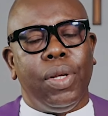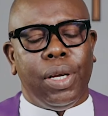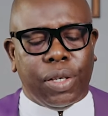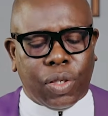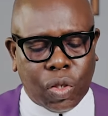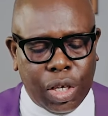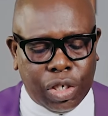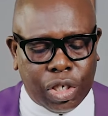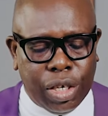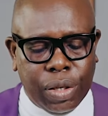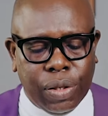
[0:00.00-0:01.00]
His
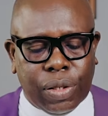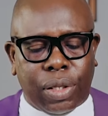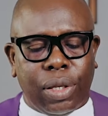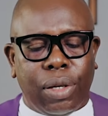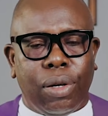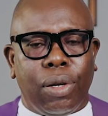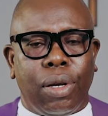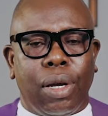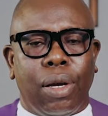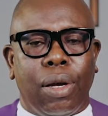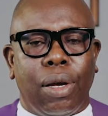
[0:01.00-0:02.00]
teachings
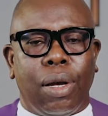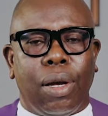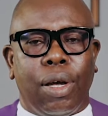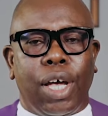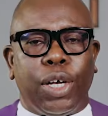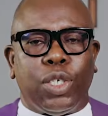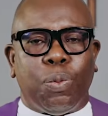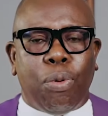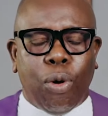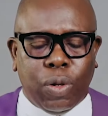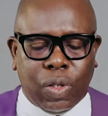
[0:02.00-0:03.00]

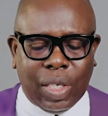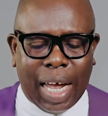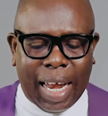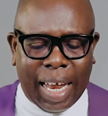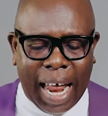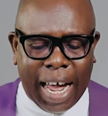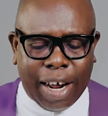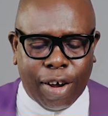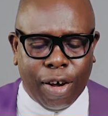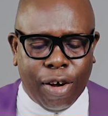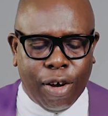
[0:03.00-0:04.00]
exposed their lack
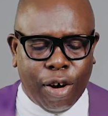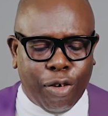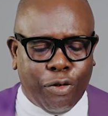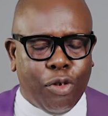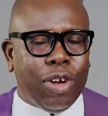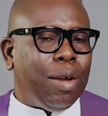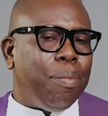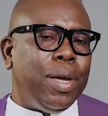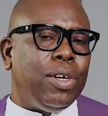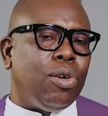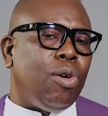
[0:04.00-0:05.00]
of
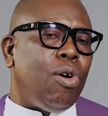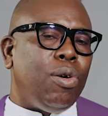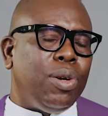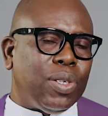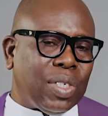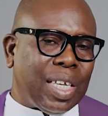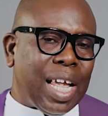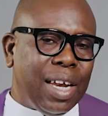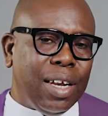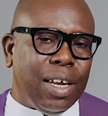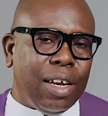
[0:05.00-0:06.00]
fundamental
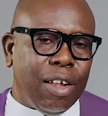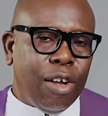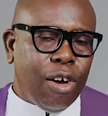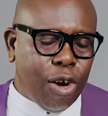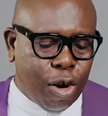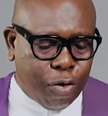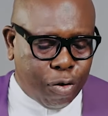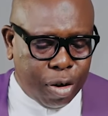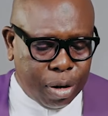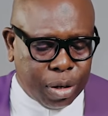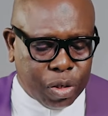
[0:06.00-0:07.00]
understanding of
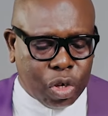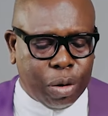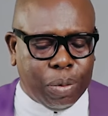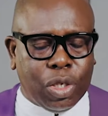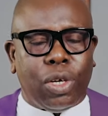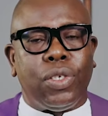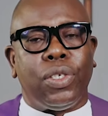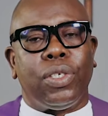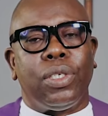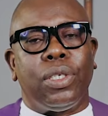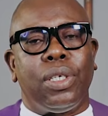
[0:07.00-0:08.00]
the
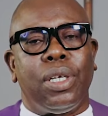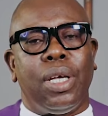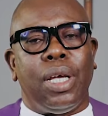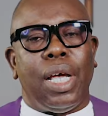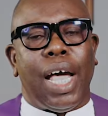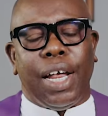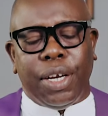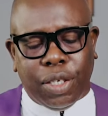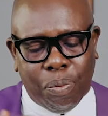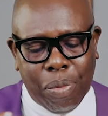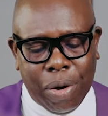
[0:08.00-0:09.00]
scriptures, and
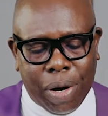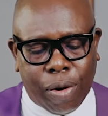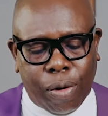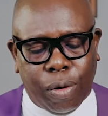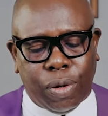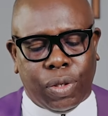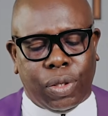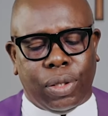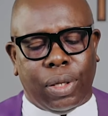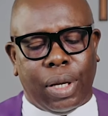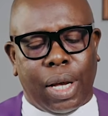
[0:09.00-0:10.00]
his
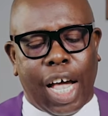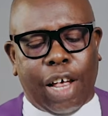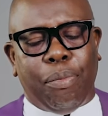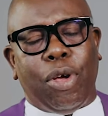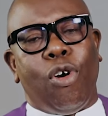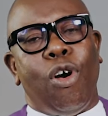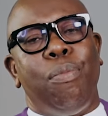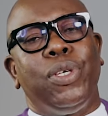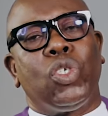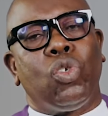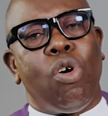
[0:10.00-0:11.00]
miracles had become
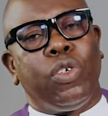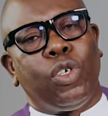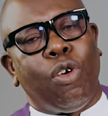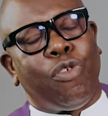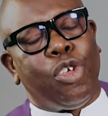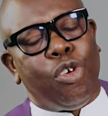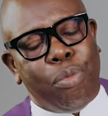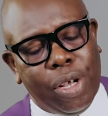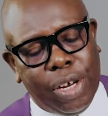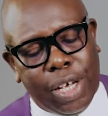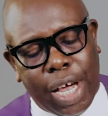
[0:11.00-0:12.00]
a source of
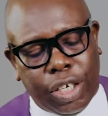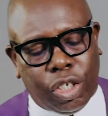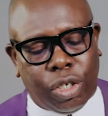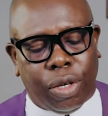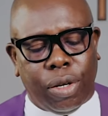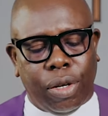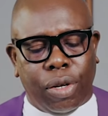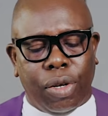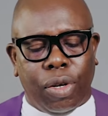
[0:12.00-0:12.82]
humiliation